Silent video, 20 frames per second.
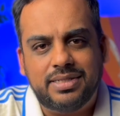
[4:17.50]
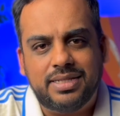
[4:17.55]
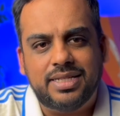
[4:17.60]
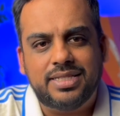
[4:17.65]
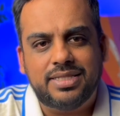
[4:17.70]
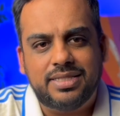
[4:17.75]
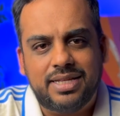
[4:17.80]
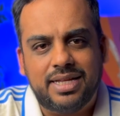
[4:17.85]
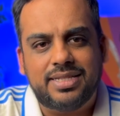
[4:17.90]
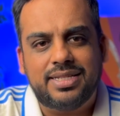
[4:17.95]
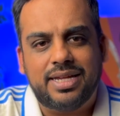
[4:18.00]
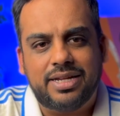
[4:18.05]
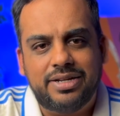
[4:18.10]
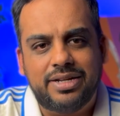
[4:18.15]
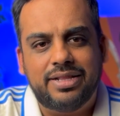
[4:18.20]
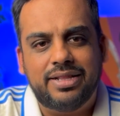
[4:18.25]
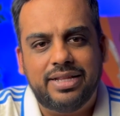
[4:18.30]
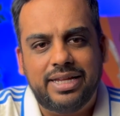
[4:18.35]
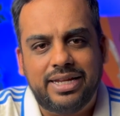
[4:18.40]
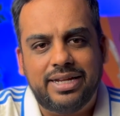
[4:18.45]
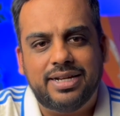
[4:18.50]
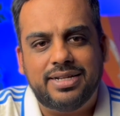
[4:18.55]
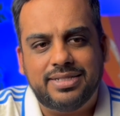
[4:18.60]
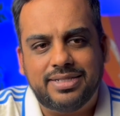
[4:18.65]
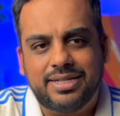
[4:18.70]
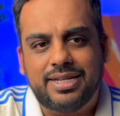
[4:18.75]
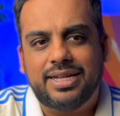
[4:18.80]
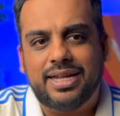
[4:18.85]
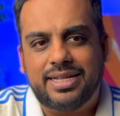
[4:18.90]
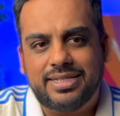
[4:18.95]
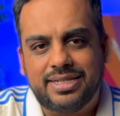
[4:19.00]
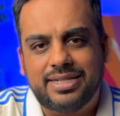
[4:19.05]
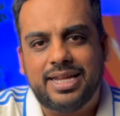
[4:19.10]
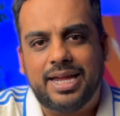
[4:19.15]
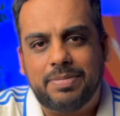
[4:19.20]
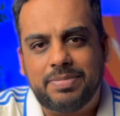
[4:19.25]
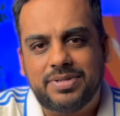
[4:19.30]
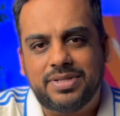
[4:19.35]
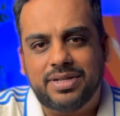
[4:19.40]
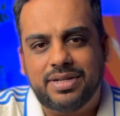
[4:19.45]
That's how you lead it as a
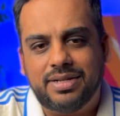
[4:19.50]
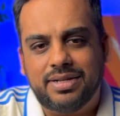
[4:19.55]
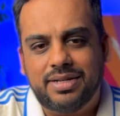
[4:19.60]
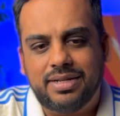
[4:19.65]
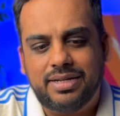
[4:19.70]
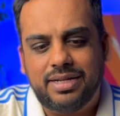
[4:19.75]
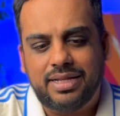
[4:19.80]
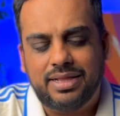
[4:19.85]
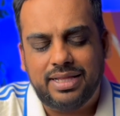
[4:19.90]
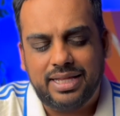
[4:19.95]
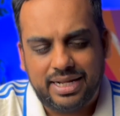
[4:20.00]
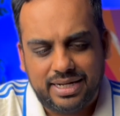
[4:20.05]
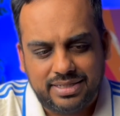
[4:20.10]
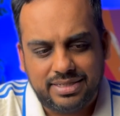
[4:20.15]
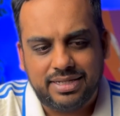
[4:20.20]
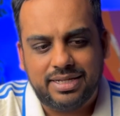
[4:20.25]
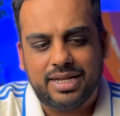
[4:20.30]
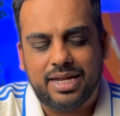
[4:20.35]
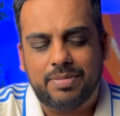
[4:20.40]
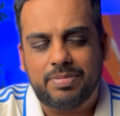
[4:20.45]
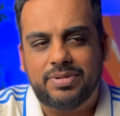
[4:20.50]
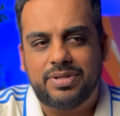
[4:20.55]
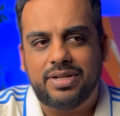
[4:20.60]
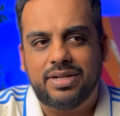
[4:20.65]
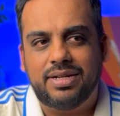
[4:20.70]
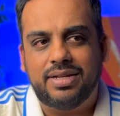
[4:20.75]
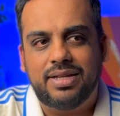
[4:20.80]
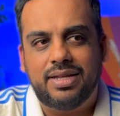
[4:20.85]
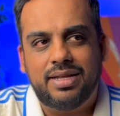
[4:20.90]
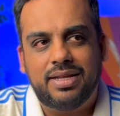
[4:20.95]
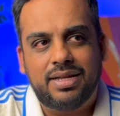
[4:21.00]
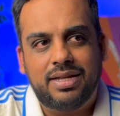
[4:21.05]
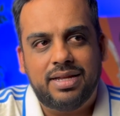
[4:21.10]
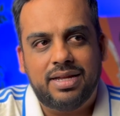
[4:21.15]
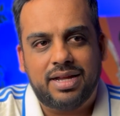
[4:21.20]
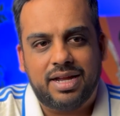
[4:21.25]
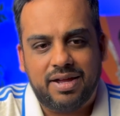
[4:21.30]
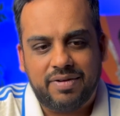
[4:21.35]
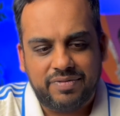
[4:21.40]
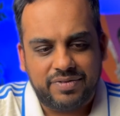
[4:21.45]
captain. He led as a captain.
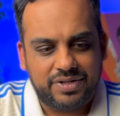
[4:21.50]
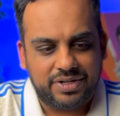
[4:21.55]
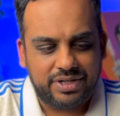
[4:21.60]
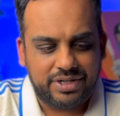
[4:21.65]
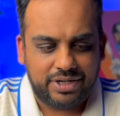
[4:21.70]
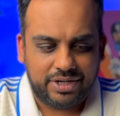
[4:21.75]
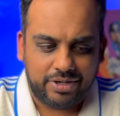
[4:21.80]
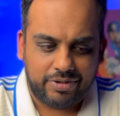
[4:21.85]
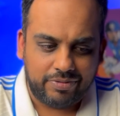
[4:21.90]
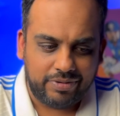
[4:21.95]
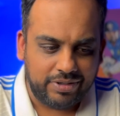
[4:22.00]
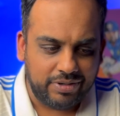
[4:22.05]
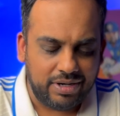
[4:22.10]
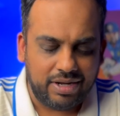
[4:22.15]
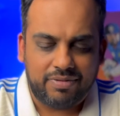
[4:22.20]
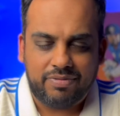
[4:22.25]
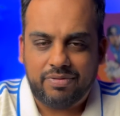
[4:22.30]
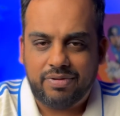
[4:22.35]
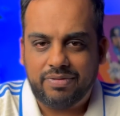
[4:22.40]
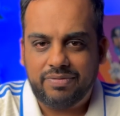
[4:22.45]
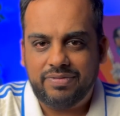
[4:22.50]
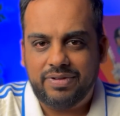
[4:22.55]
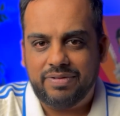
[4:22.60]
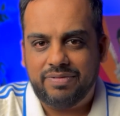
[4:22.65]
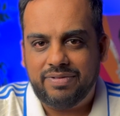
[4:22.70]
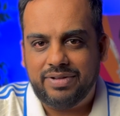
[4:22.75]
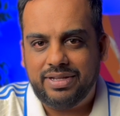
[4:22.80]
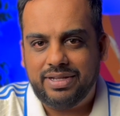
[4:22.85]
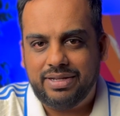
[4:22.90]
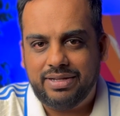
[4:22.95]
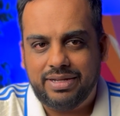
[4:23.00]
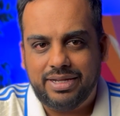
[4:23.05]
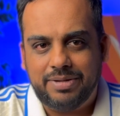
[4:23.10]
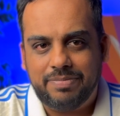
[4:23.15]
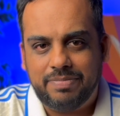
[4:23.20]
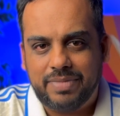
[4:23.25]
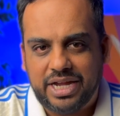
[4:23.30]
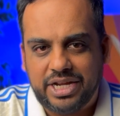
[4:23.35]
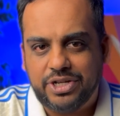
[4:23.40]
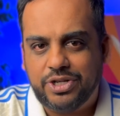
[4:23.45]
After we got up 150, he
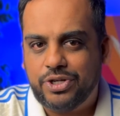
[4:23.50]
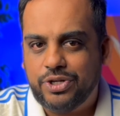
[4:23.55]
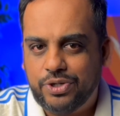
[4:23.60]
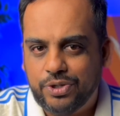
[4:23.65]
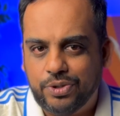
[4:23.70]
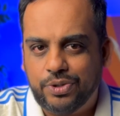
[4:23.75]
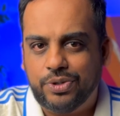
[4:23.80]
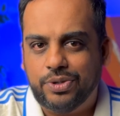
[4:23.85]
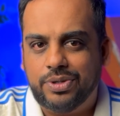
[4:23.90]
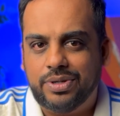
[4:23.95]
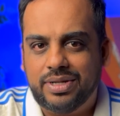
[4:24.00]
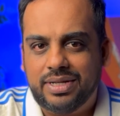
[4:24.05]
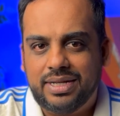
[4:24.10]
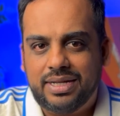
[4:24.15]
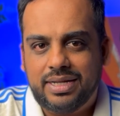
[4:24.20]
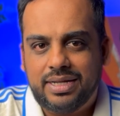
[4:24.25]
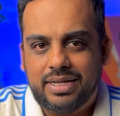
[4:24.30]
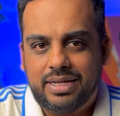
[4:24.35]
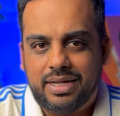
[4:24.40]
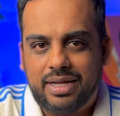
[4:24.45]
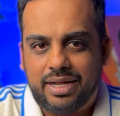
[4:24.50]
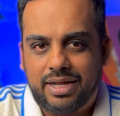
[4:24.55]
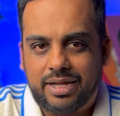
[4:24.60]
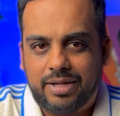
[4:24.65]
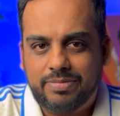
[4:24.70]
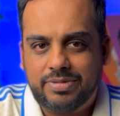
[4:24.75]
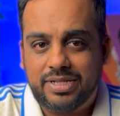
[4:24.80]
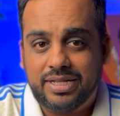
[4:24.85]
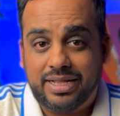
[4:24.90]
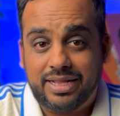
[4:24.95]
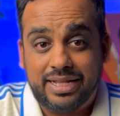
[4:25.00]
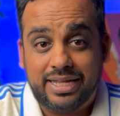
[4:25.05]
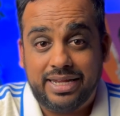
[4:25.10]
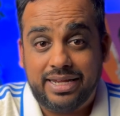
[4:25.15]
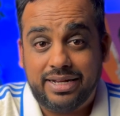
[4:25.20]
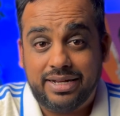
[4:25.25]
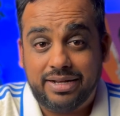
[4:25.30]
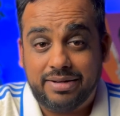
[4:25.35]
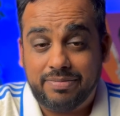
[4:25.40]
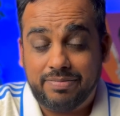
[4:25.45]
made sure to
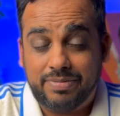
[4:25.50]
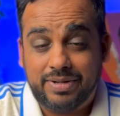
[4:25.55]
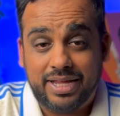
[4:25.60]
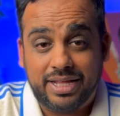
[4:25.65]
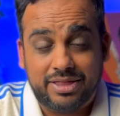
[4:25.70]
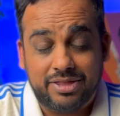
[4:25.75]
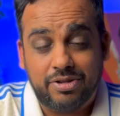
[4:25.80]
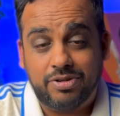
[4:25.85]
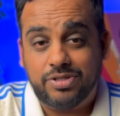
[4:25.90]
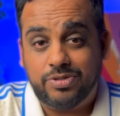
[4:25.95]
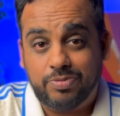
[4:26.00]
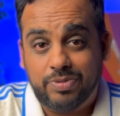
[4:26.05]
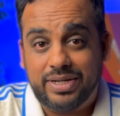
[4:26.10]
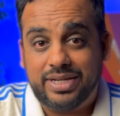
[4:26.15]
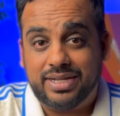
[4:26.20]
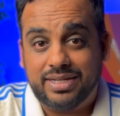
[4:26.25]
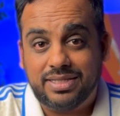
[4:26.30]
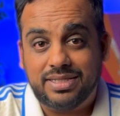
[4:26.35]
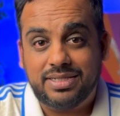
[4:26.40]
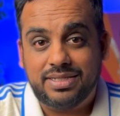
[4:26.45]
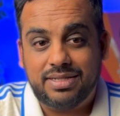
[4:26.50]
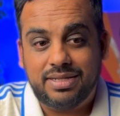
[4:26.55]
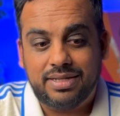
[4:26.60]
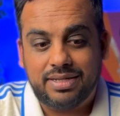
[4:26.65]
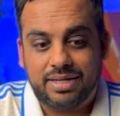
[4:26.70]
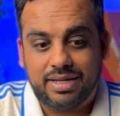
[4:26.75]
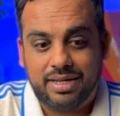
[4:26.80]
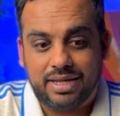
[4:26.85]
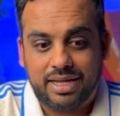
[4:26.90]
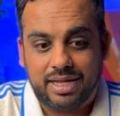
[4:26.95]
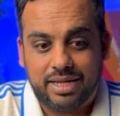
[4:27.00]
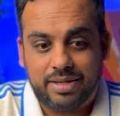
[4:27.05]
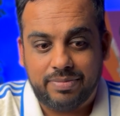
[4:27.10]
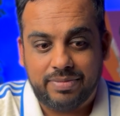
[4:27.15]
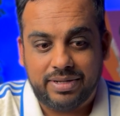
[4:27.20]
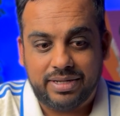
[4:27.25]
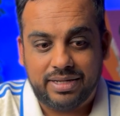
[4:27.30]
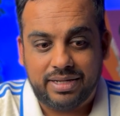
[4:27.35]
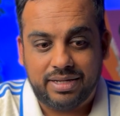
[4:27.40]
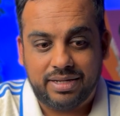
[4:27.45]
lead and get those wickets
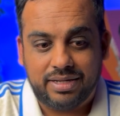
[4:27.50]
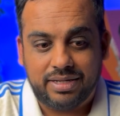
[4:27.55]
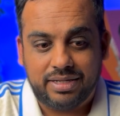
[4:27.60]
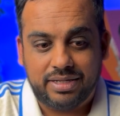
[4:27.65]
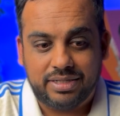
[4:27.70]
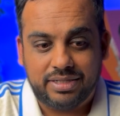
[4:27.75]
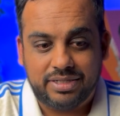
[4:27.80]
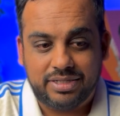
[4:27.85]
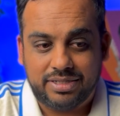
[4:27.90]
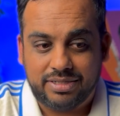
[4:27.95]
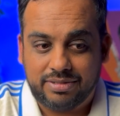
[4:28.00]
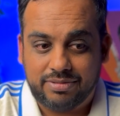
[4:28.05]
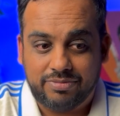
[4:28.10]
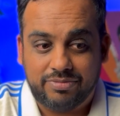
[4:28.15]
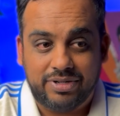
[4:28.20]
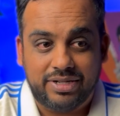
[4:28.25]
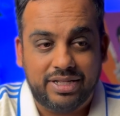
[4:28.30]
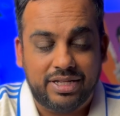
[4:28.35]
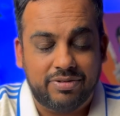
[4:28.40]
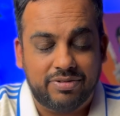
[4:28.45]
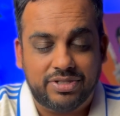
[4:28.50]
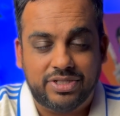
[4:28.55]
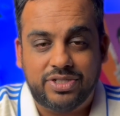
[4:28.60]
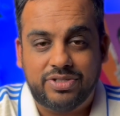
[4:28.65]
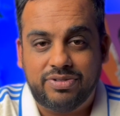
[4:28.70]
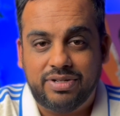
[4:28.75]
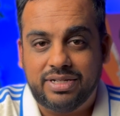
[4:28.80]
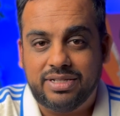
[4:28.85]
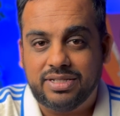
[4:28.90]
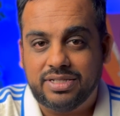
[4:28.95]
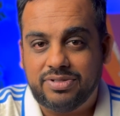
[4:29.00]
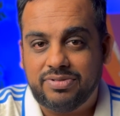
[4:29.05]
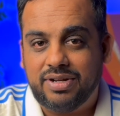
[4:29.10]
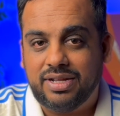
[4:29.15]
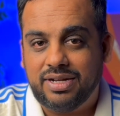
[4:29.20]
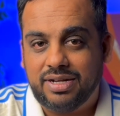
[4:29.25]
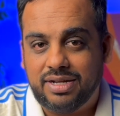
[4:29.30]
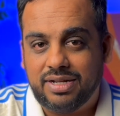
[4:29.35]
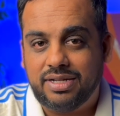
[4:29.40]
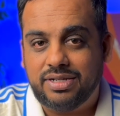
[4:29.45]
to really restrict
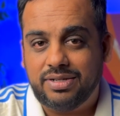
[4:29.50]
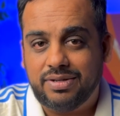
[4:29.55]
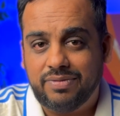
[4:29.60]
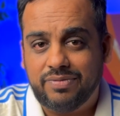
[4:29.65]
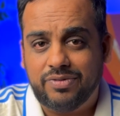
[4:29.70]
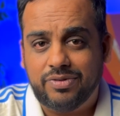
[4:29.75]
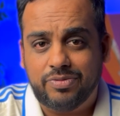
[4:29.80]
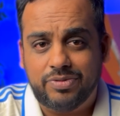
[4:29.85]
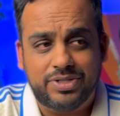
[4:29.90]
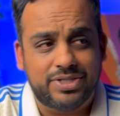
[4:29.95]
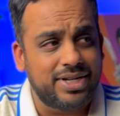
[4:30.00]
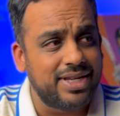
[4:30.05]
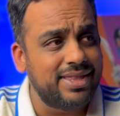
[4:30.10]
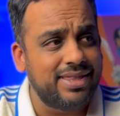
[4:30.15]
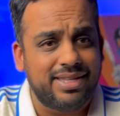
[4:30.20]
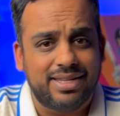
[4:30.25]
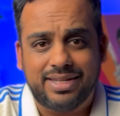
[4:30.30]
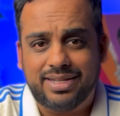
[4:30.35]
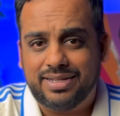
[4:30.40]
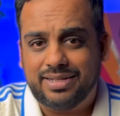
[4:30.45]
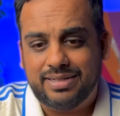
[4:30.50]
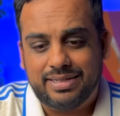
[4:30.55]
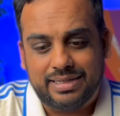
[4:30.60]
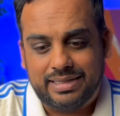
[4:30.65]
Australia to 104, which I think